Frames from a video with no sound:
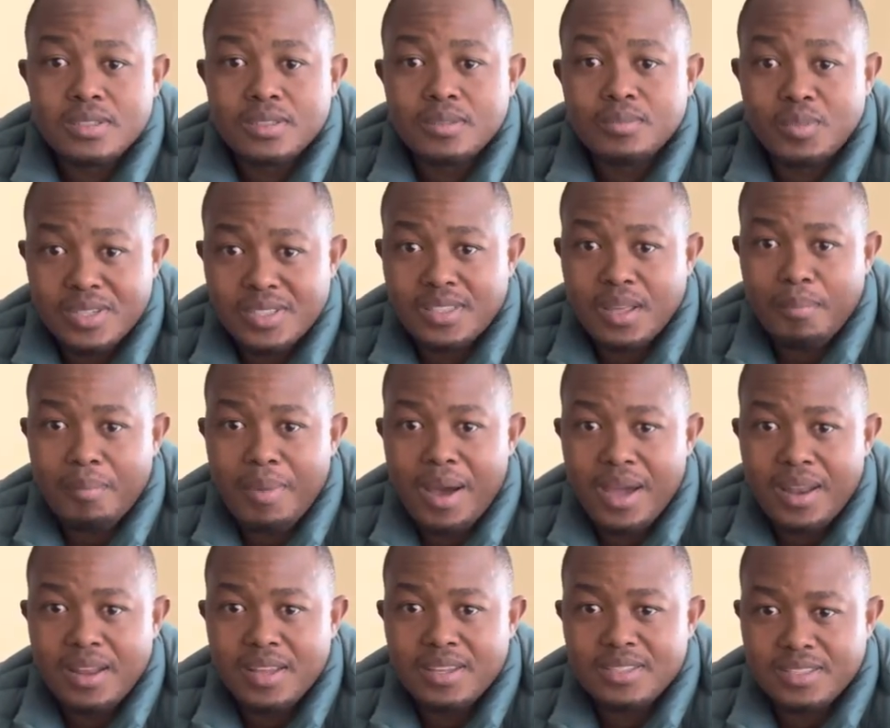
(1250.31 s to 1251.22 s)
Because the
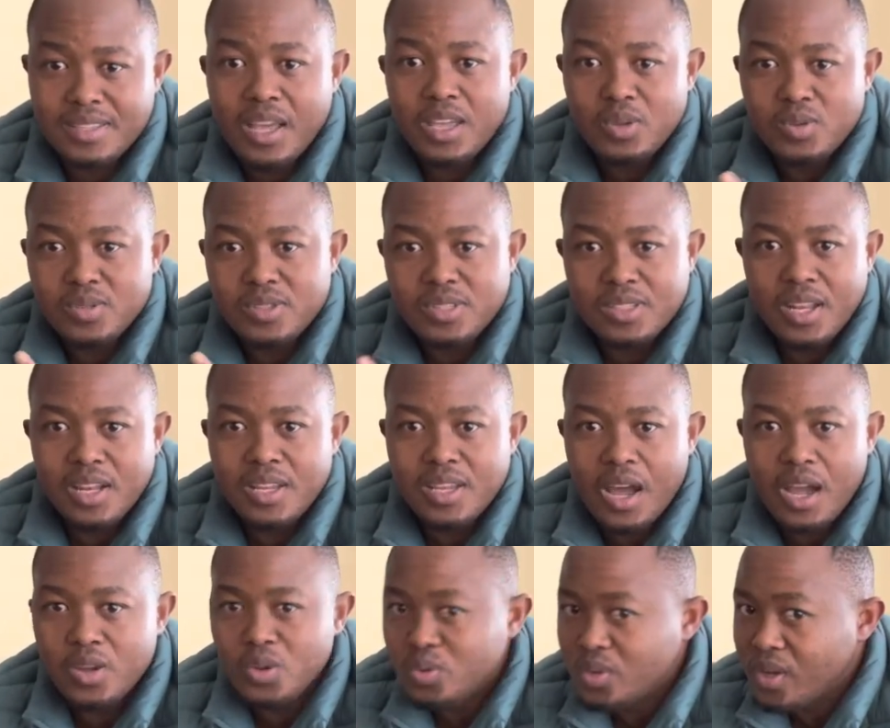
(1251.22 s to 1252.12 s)
money is there, you're still
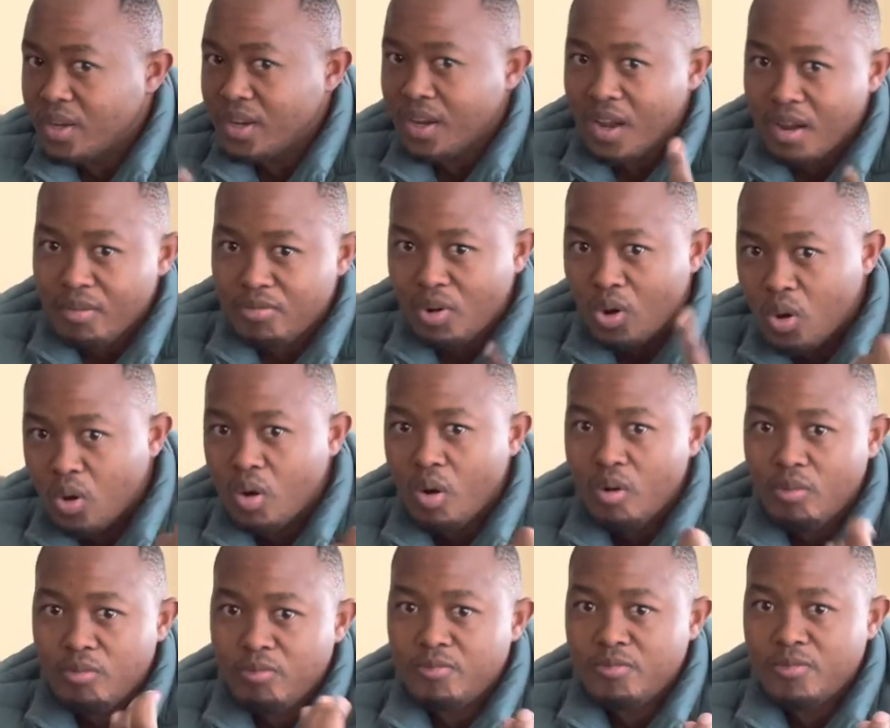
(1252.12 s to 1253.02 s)
young, you don't have a lot
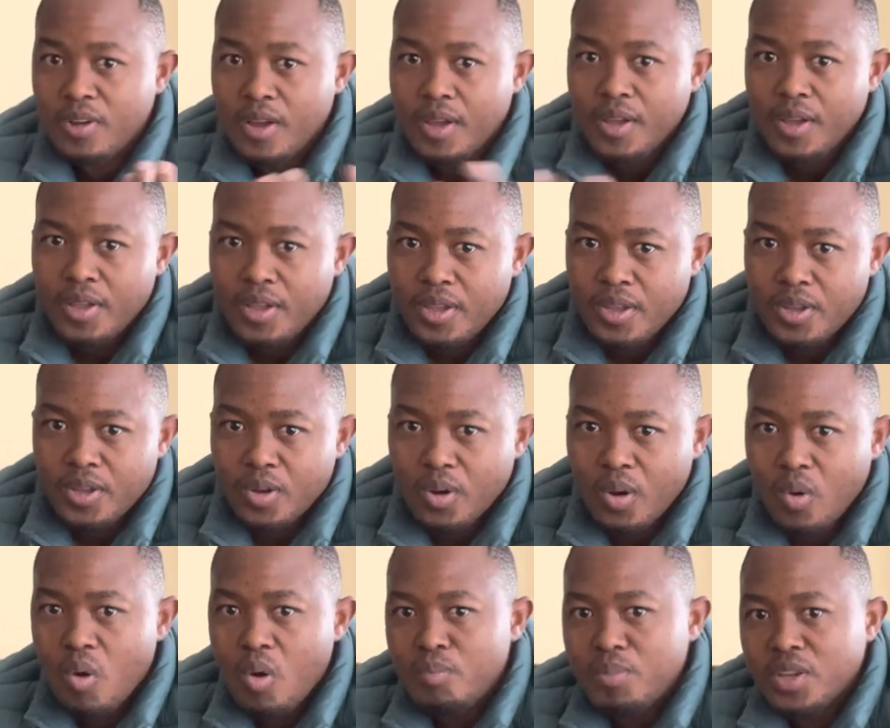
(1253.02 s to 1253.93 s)
of
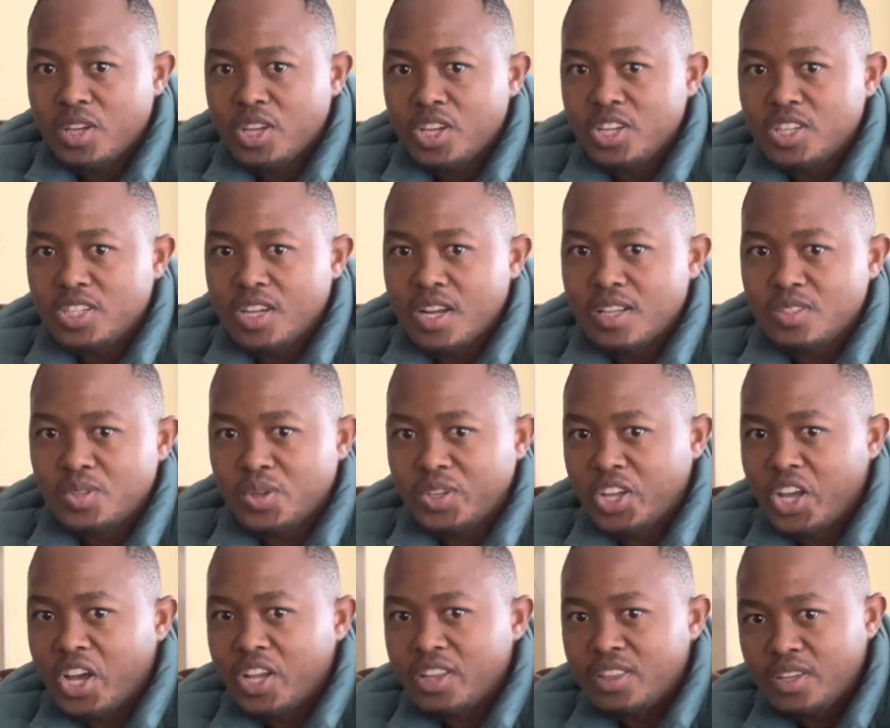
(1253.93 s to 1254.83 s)
complications. You
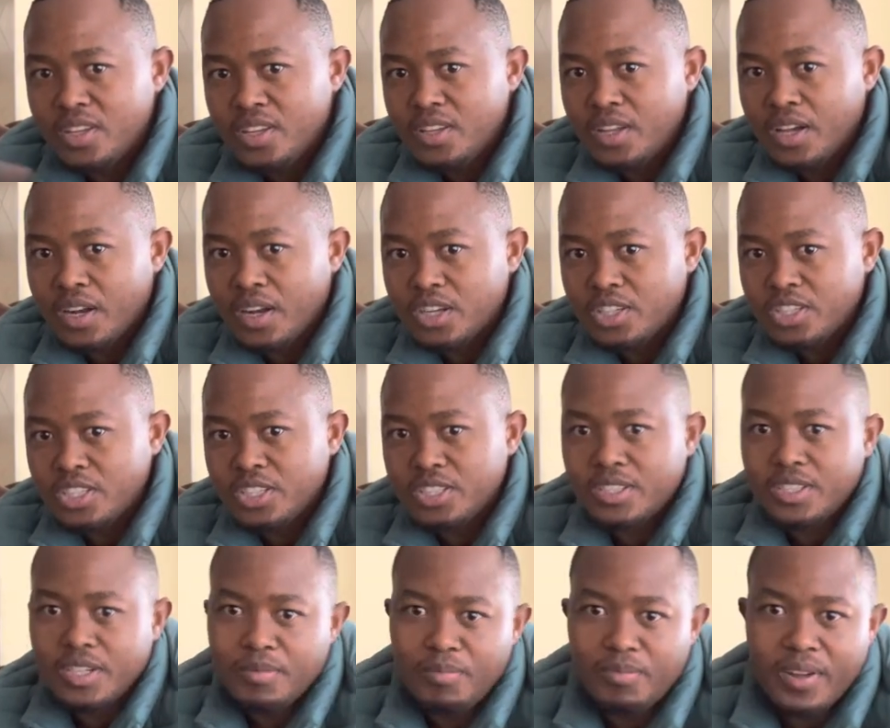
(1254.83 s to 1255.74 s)
get in a
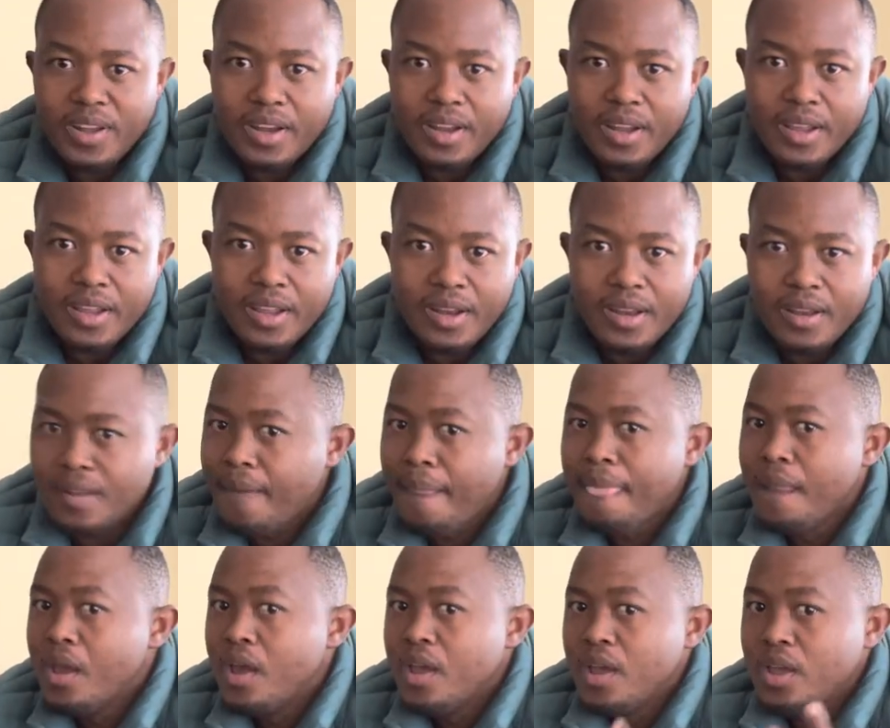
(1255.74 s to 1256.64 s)
relationship very early,
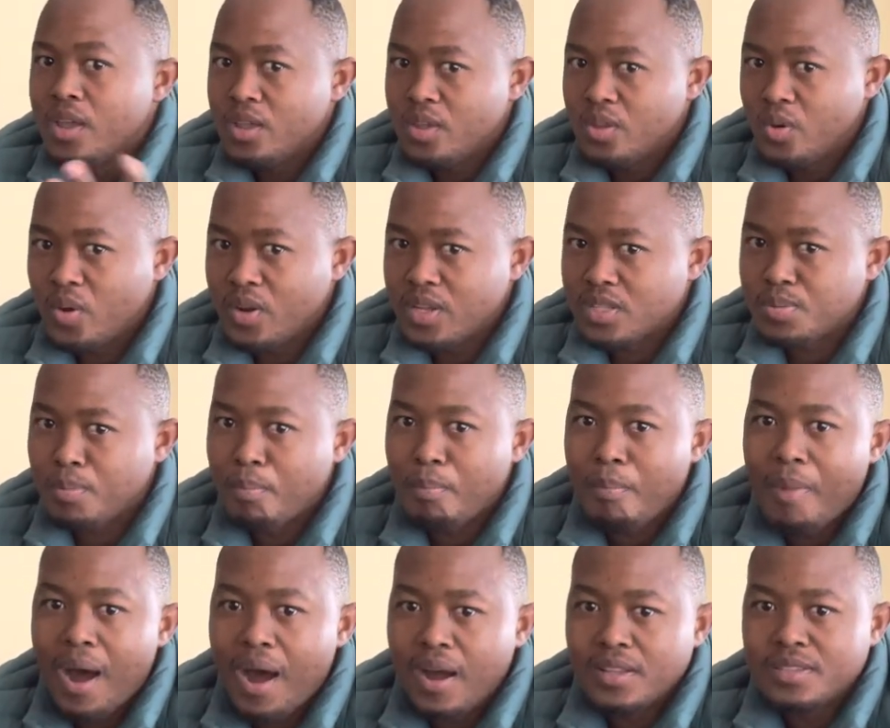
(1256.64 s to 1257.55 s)
you got a
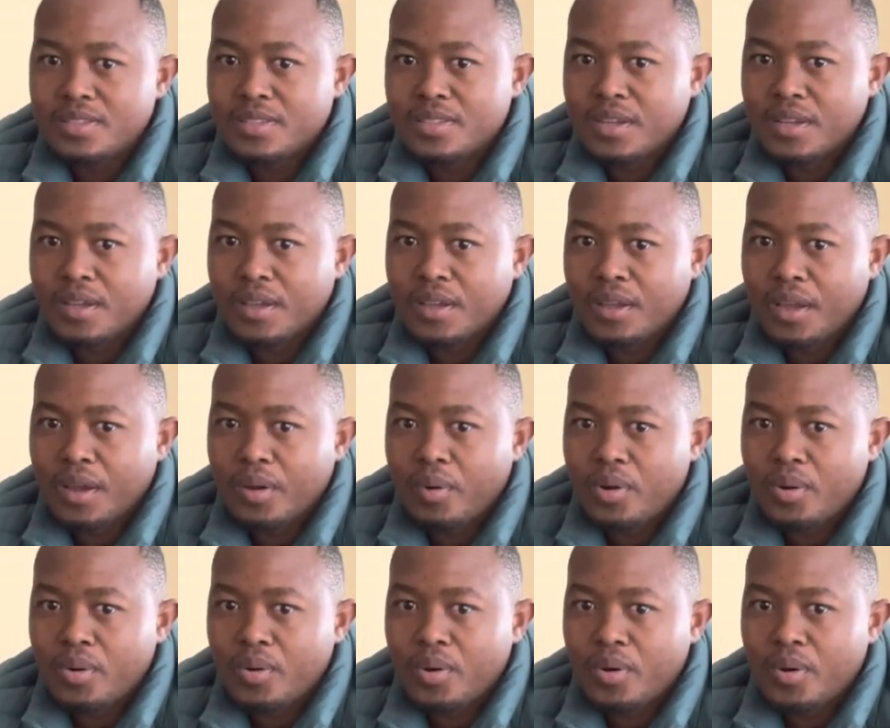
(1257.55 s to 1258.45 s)
smart
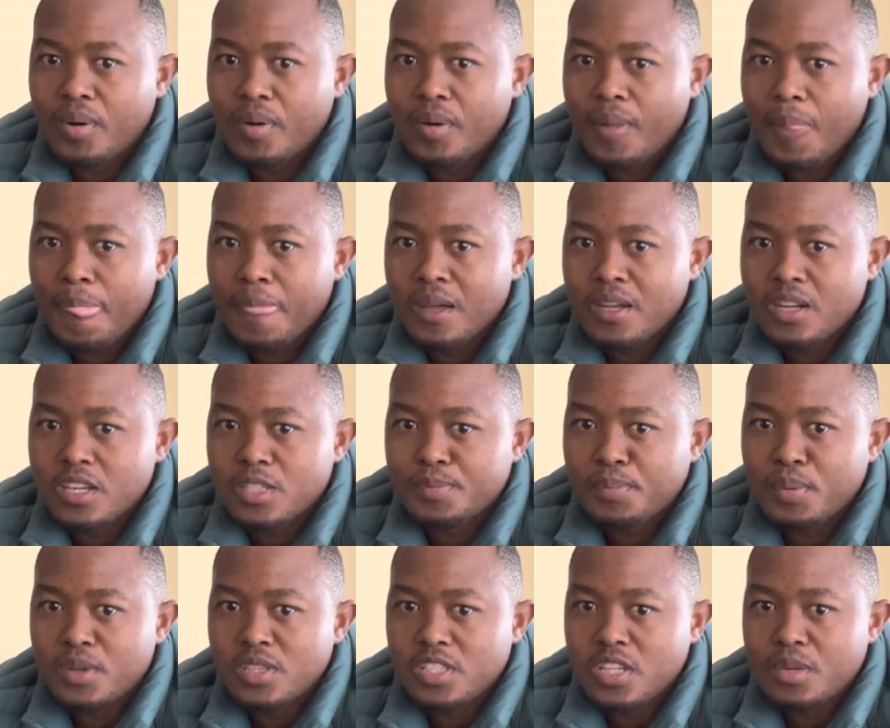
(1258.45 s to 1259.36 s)
a
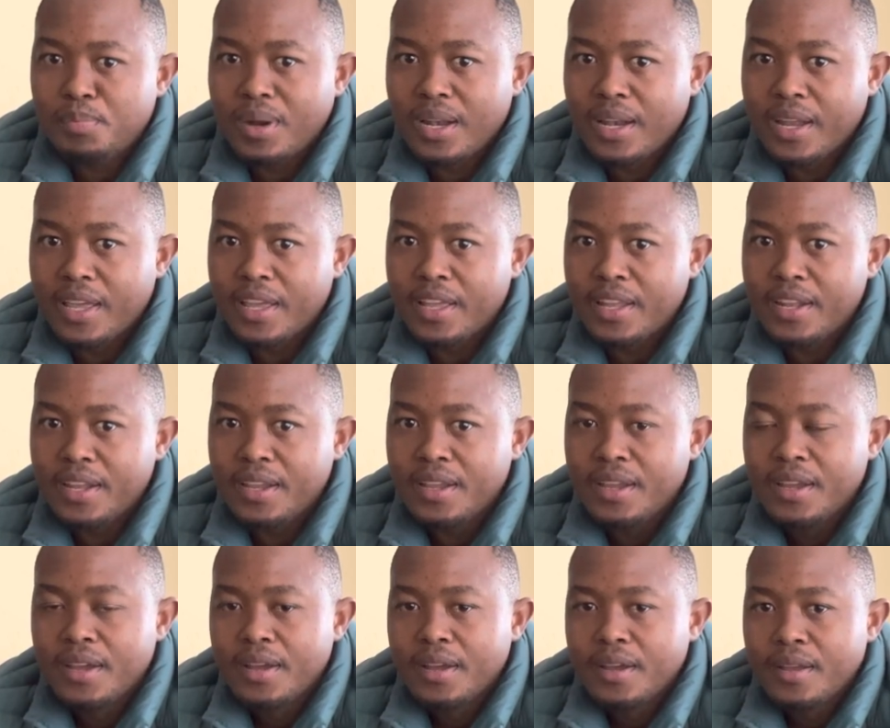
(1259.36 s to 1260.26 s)
responsible lady,
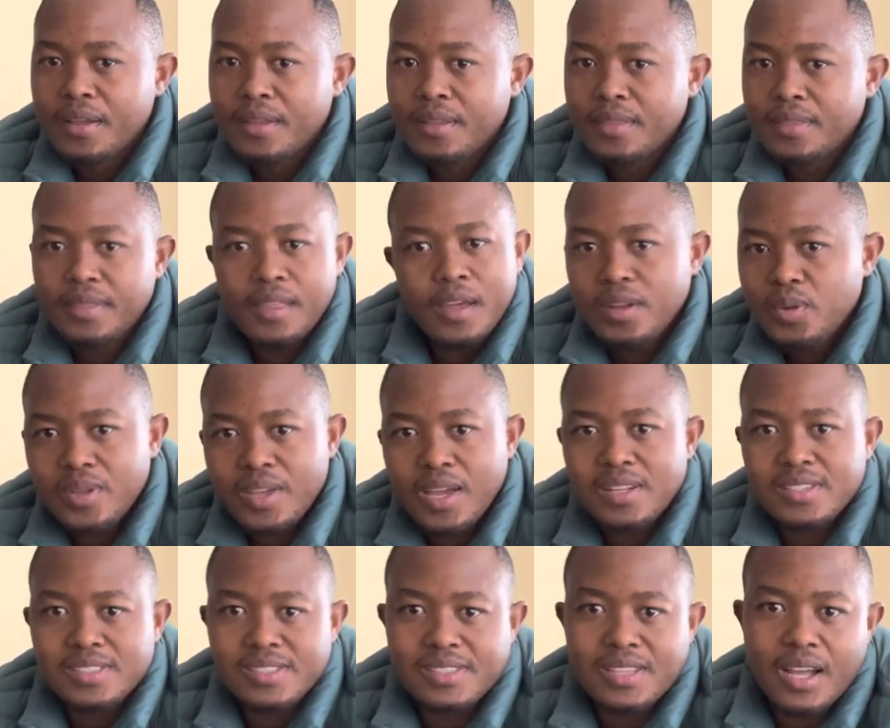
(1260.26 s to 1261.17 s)
then you
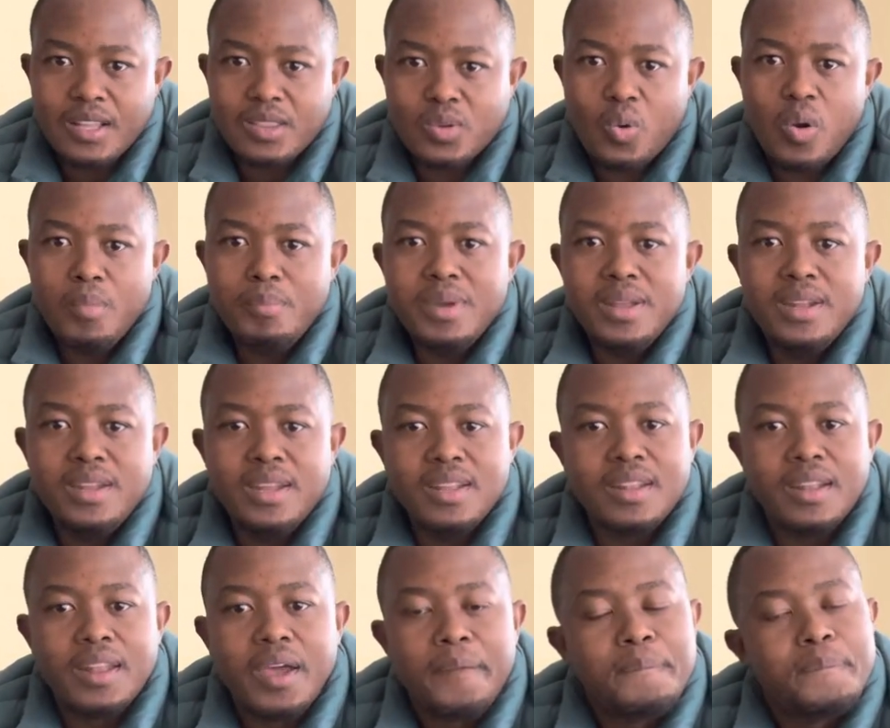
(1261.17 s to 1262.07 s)
can start
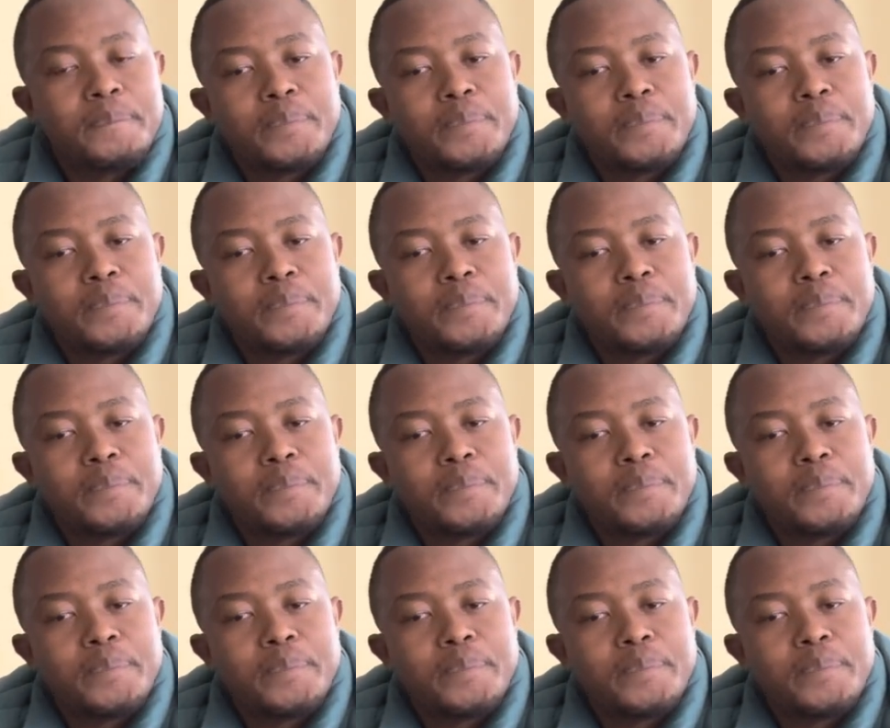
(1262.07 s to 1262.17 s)
committing there.